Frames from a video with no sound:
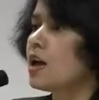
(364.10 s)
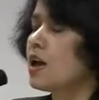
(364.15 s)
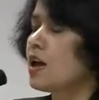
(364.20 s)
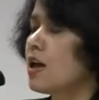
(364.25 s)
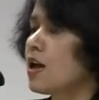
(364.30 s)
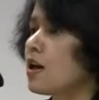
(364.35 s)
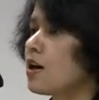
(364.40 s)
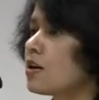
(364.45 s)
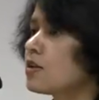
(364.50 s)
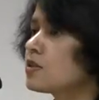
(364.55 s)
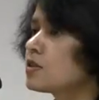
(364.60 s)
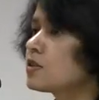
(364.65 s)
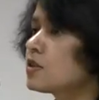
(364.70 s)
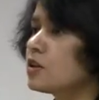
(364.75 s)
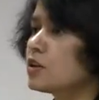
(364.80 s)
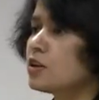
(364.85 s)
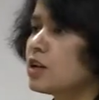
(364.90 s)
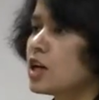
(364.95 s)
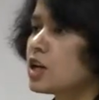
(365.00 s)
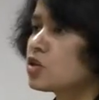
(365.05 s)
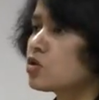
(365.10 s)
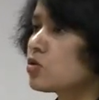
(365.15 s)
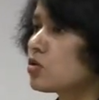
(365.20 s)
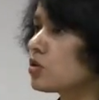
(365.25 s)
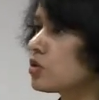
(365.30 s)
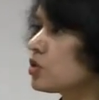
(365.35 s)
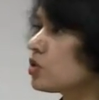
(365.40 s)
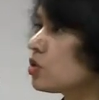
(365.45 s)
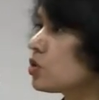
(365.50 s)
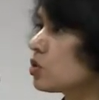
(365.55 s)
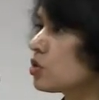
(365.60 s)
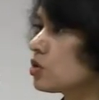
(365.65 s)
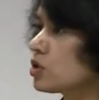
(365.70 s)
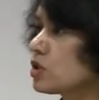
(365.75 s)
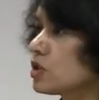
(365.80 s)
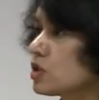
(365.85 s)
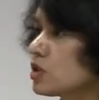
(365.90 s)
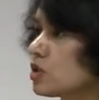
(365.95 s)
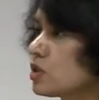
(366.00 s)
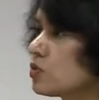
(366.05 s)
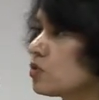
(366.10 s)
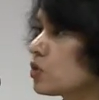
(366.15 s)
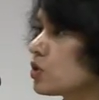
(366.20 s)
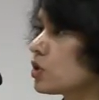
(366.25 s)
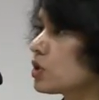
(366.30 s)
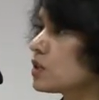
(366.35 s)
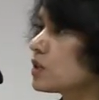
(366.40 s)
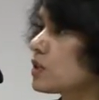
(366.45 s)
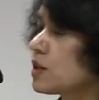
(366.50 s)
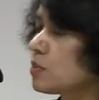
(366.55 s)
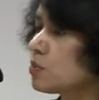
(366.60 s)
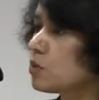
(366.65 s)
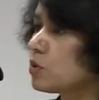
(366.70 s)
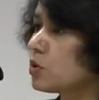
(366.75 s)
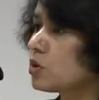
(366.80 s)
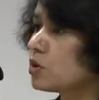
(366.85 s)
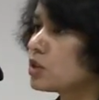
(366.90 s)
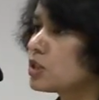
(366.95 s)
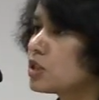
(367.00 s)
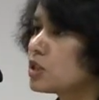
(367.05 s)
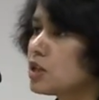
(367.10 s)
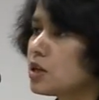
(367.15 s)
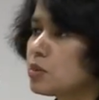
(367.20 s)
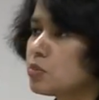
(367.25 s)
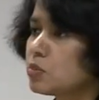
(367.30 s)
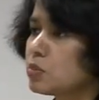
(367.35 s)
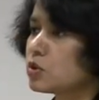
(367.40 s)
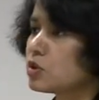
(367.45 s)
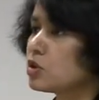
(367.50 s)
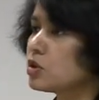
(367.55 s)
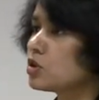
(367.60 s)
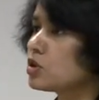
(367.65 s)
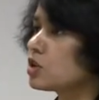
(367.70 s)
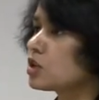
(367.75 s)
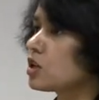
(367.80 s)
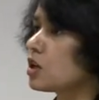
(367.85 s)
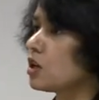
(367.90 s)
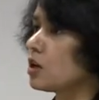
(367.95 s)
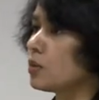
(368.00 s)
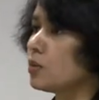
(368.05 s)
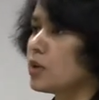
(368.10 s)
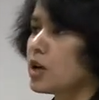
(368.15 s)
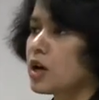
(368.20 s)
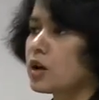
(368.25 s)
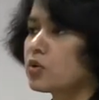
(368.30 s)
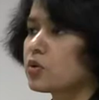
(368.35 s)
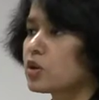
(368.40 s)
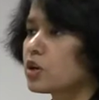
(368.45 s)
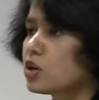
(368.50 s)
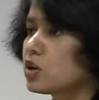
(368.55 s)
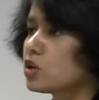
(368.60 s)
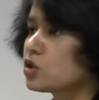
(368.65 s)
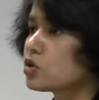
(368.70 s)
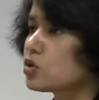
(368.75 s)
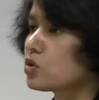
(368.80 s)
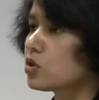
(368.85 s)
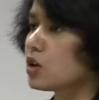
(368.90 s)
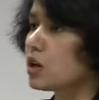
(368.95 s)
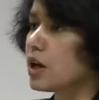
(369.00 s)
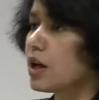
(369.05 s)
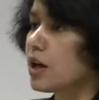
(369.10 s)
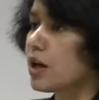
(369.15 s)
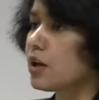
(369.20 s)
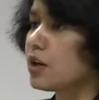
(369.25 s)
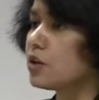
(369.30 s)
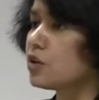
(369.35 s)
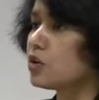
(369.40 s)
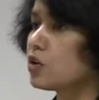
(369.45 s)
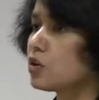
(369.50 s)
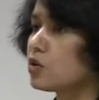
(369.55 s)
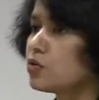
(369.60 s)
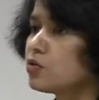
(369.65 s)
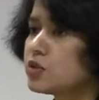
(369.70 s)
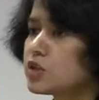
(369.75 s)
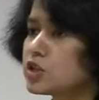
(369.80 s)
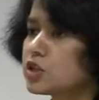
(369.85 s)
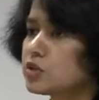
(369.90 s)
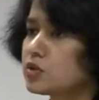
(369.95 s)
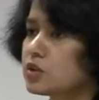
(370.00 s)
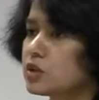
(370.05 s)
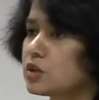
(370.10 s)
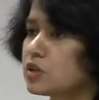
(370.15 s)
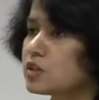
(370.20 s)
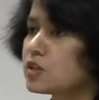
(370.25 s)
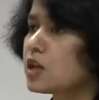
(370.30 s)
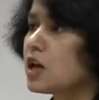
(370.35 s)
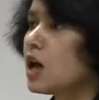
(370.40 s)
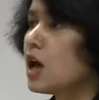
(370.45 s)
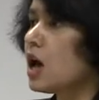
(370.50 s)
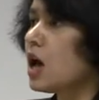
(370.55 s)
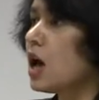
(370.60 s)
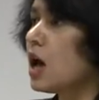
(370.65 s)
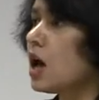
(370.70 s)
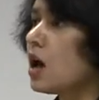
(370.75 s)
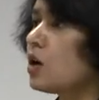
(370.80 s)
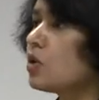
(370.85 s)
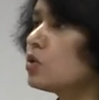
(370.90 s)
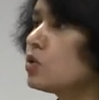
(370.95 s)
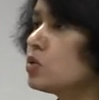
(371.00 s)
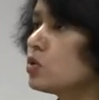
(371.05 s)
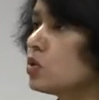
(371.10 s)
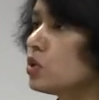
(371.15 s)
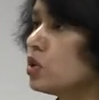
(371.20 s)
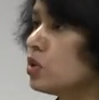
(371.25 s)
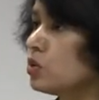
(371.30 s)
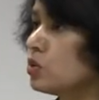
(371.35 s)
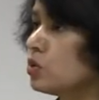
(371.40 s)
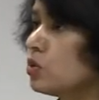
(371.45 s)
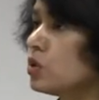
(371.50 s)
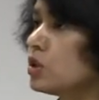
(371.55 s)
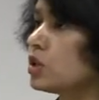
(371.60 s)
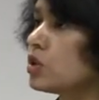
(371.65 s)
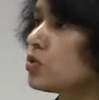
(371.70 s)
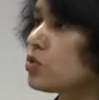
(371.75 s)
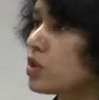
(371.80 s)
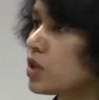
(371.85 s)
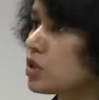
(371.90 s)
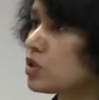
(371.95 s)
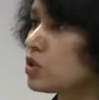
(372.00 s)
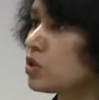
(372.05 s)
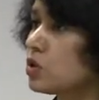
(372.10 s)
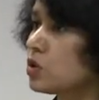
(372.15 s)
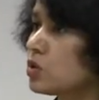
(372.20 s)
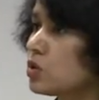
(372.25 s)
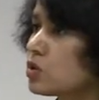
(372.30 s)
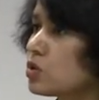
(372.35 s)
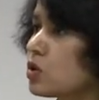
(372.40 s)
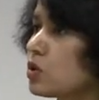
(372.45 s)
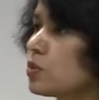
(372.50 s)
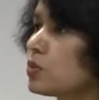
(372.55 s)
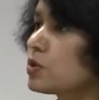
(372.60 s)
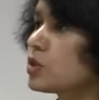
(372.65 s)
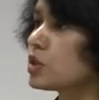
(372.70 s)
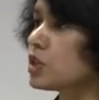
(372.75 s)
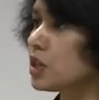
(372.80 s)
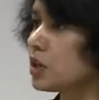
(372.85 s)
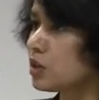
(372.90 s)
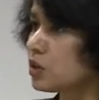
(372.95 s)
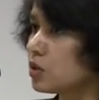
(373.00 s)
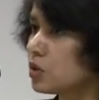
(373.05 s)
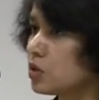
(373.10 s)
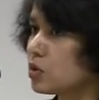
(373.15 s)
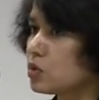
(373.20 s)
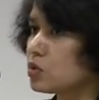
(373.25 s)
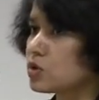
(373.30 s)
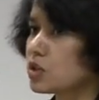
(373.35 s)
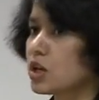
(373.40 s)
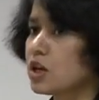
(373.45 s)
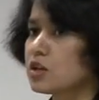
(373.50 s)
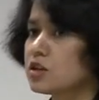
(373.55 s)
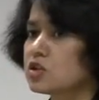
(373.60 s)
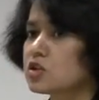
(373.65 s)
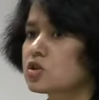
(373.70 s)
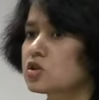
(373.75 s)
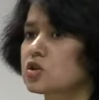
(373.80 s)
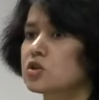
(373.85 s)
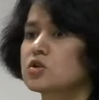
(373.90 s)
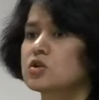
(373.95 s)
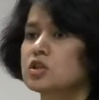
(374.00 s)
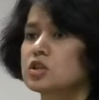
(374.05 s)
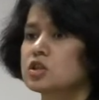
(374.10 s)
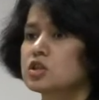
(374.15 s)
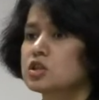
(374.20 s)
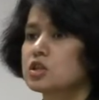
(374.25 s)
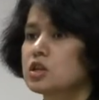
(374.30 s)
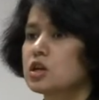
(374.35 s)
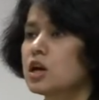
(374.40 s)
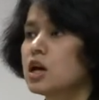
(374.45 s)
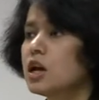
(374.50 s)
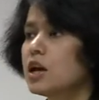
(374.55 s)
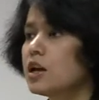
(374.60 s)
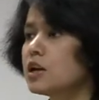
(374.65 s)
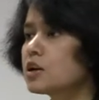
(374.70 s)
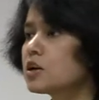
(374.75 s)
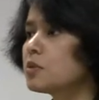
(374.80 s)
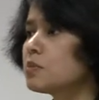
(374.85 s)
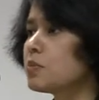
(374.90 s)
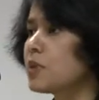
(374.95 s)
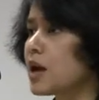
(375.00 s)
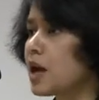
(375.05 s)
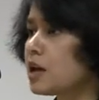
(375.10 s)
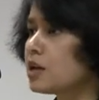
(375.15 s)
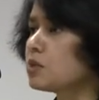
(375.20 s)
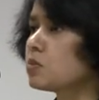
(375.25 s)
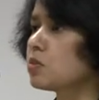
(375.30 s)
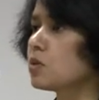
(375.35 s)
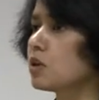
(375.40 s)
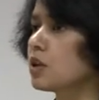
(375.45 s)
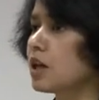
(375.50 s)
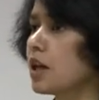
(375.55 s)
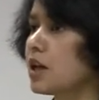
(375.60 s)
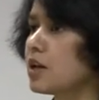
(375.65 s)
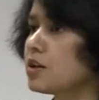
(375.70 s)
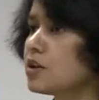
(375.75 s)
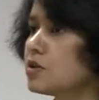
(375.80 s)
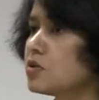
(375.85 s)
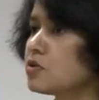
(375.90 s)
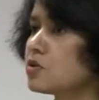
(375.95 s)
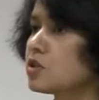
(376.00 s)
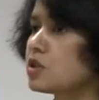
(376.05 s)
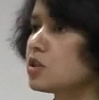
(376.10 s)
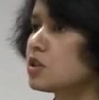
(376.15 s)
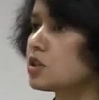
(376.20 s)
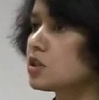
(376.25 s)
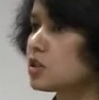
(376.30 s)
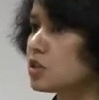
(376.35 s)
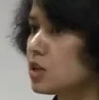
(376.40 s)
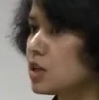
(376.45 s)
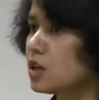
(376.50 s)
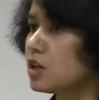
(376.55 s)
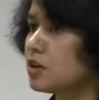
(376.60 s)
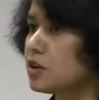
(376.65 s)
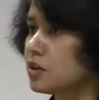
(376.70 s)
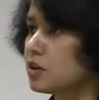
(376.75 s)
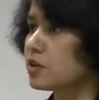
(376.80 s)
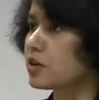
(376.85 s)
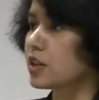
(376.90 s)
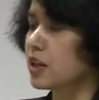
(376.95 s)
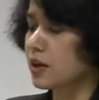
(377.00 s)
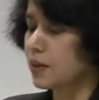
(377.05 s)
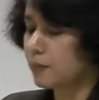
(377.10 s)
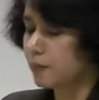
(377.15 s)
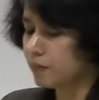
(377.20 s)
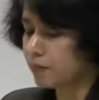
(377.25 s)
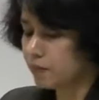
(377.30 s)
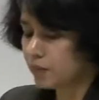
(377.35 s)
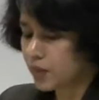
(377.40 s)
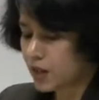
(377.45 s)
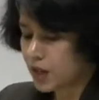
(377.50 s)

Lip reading: has natural resources, for example, timbers, agricultural land, or fisheries, how do you address those or protect those and discourage incompatible land uses near them?